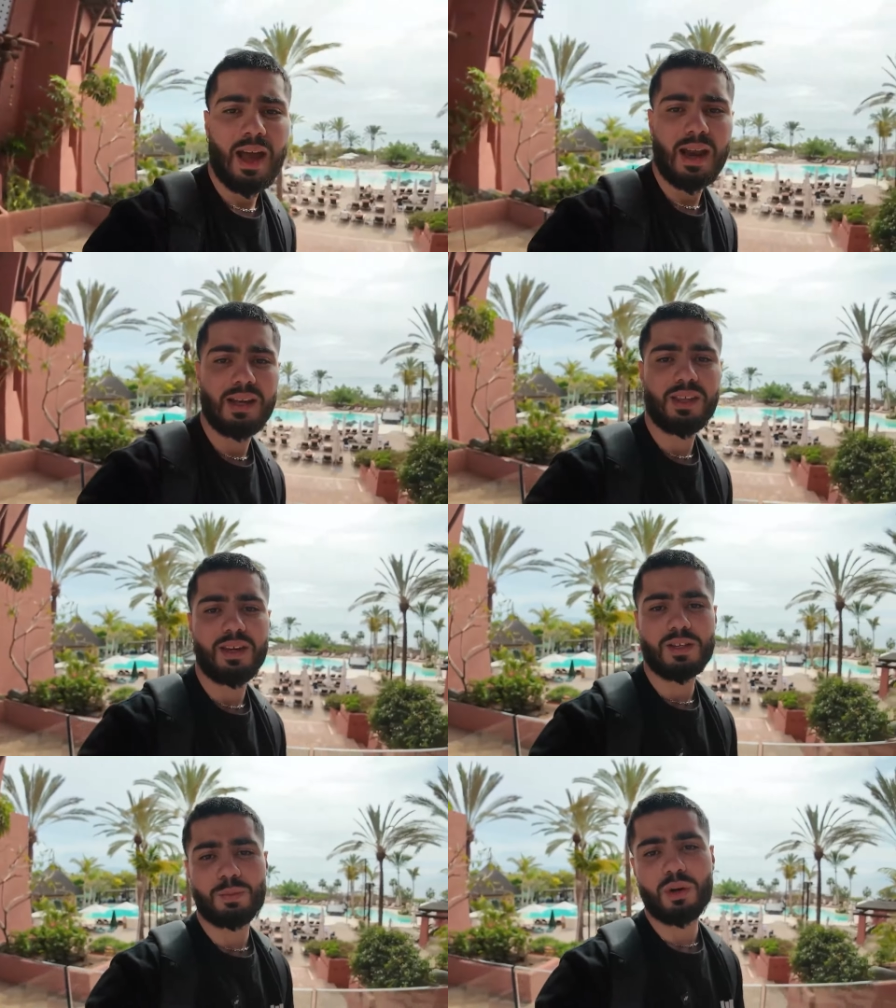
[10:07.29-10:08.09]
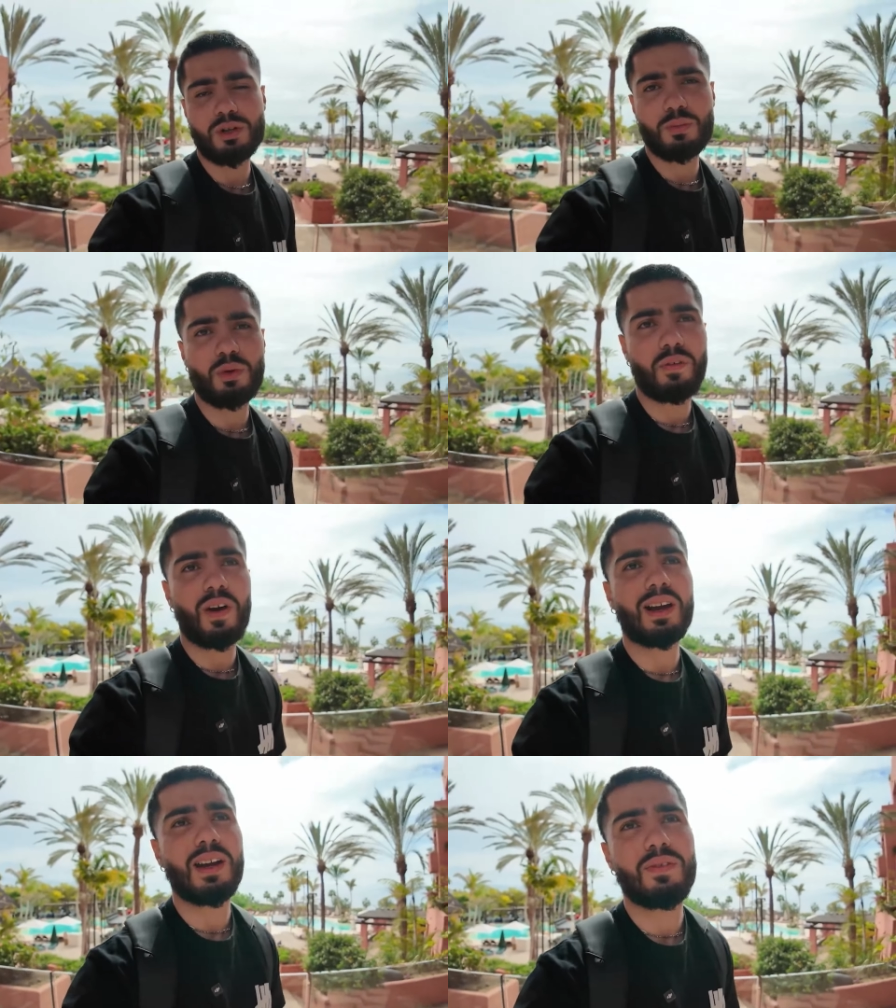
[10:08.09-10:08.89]
Anything is possible.
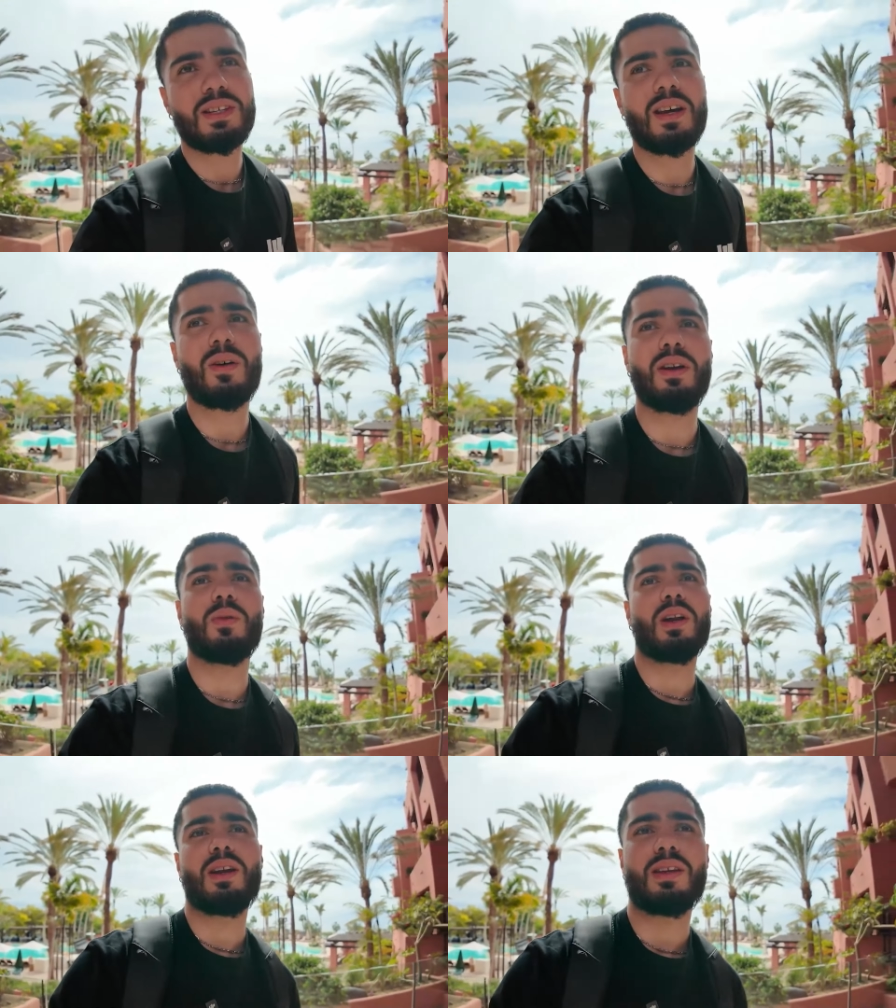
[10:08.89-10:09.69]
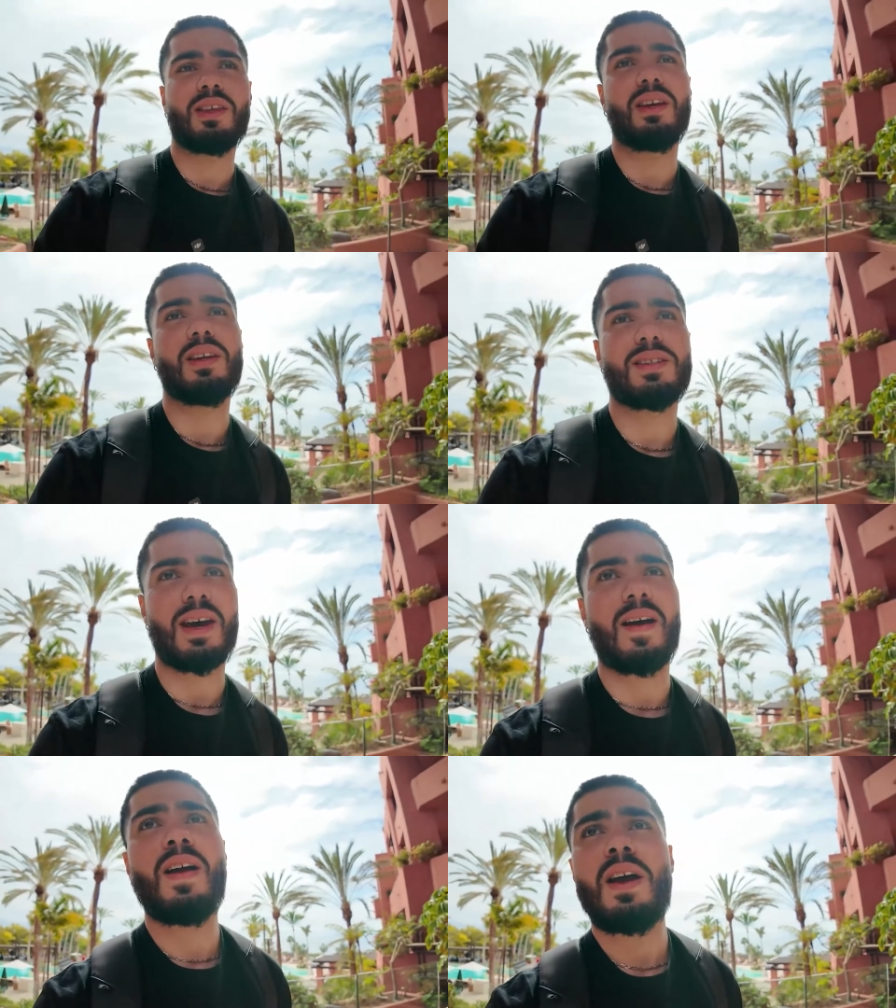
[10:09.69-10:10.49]
If I can ever tell anyone anything, is
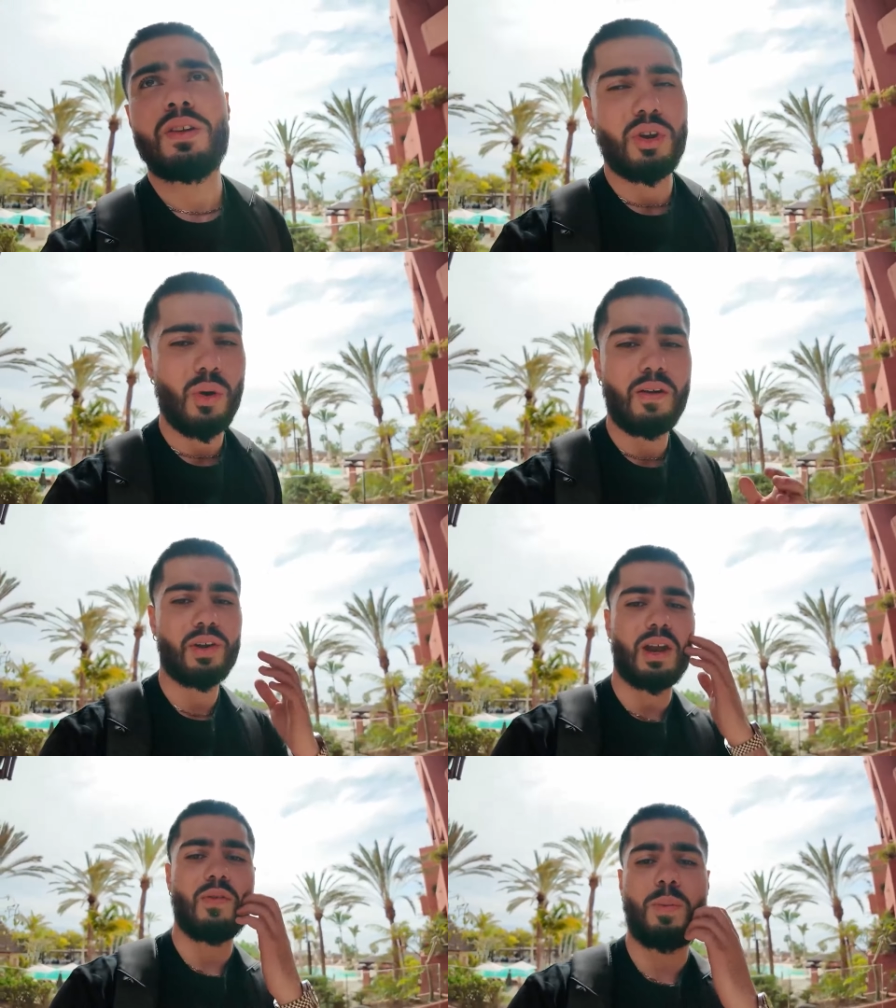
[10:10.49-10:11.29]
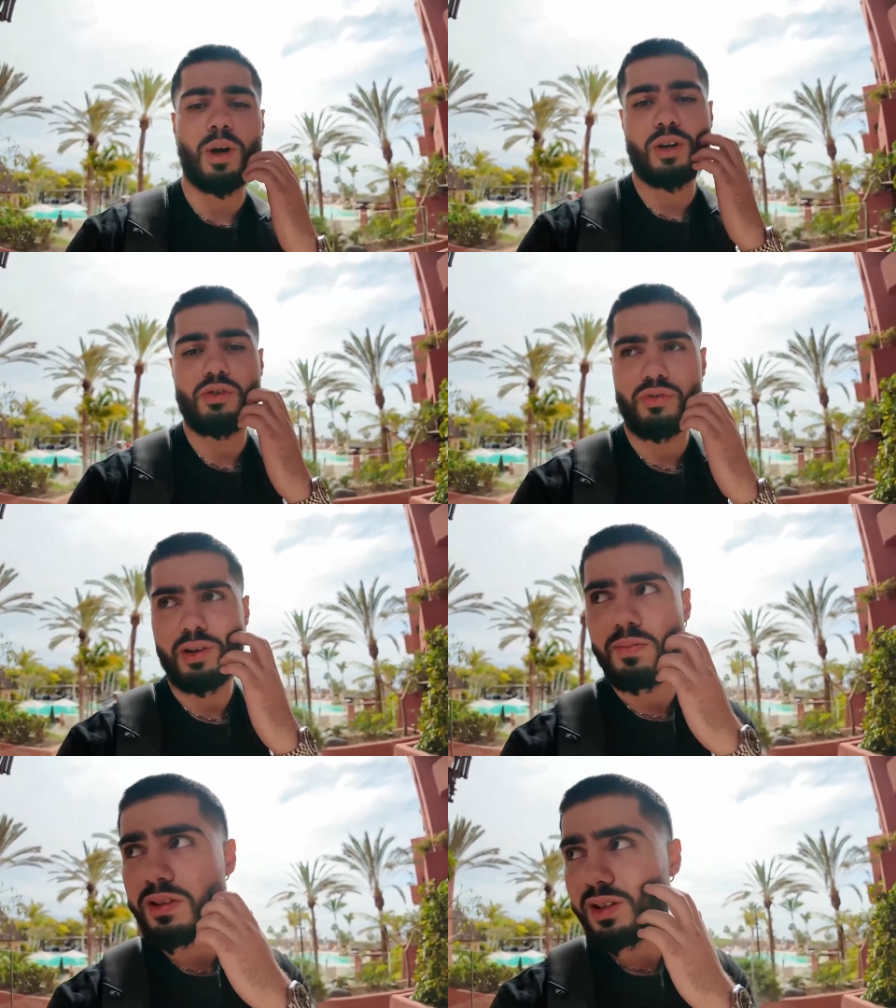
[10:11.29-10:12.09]
that don't ever give up on your
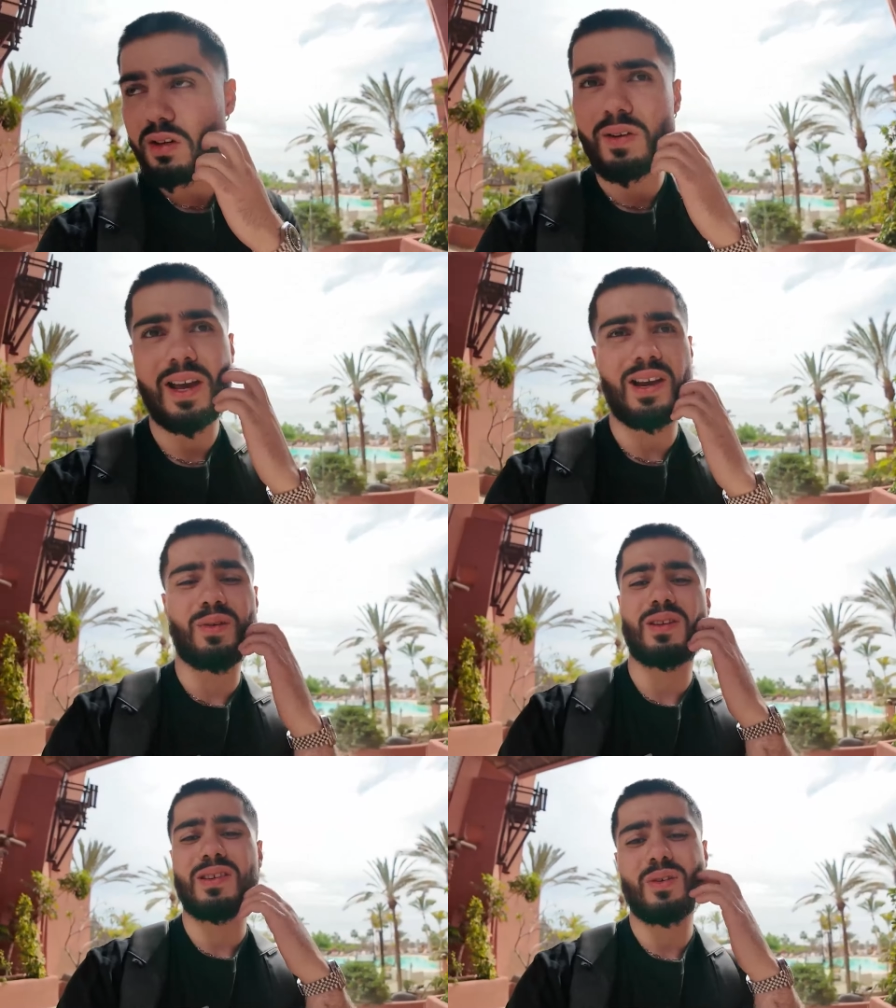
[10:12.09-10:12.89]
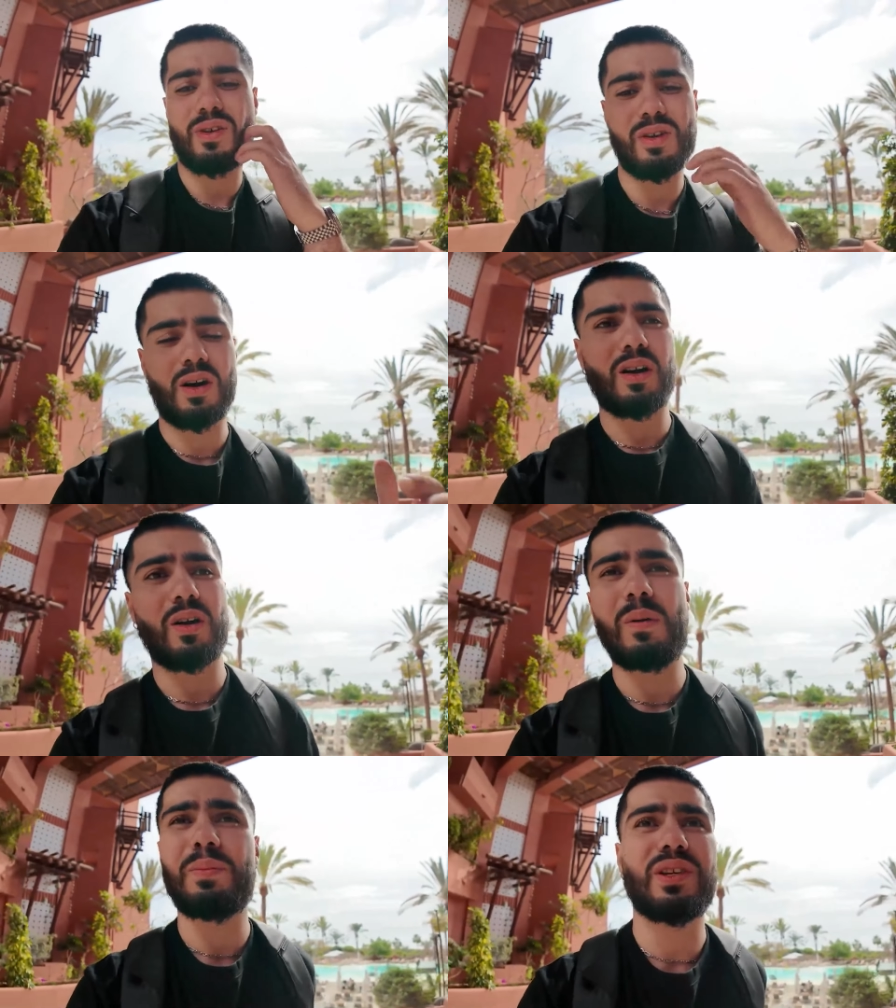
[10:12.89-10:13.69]
dreams and don't let anyone tell you you
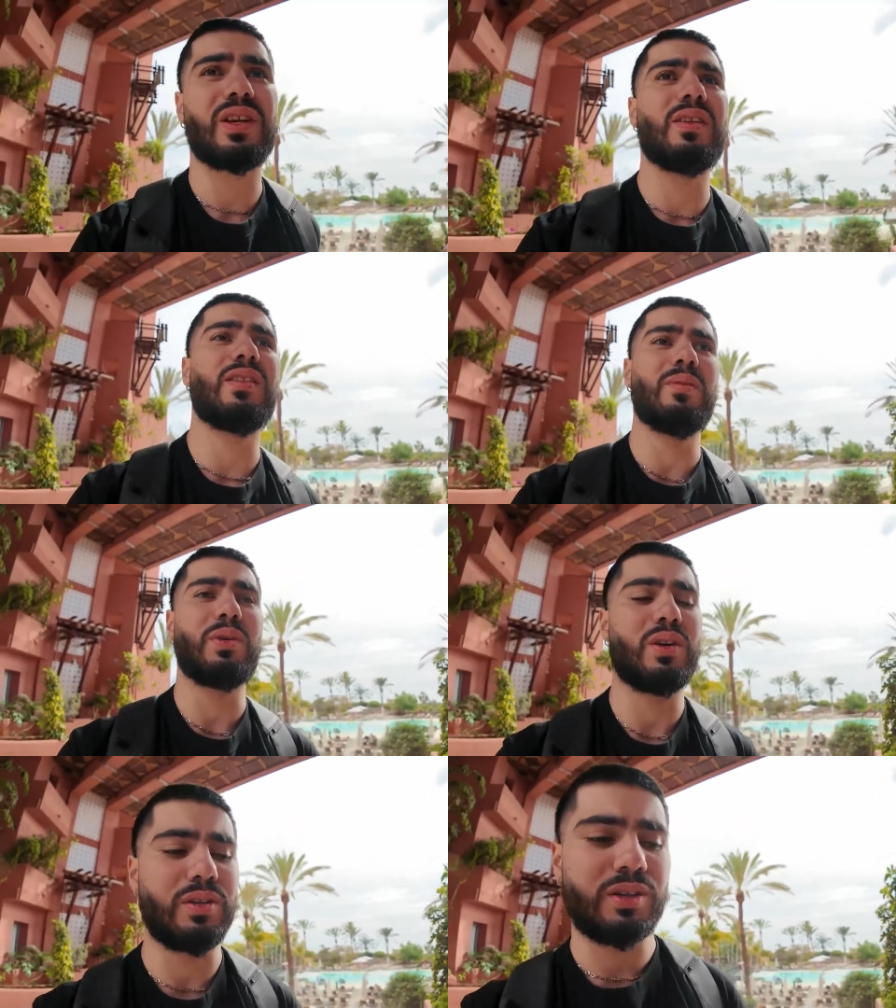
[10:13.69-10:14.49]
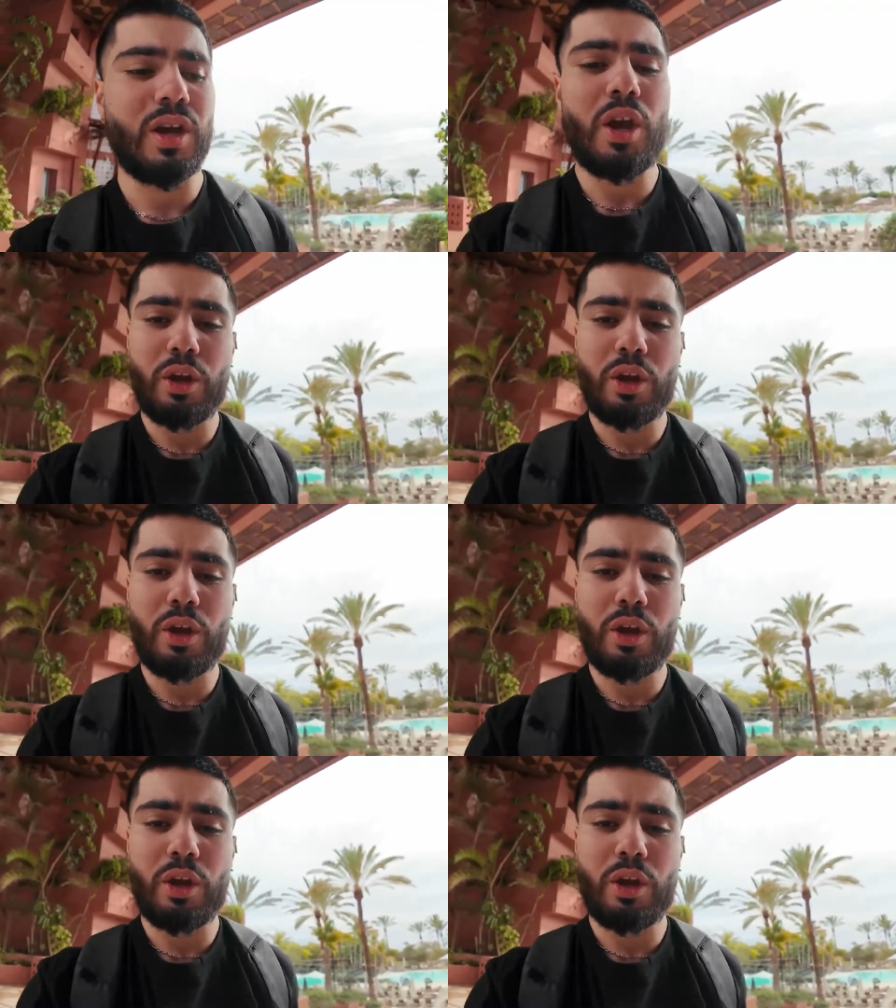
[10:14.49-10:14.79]
can't accomplish anything because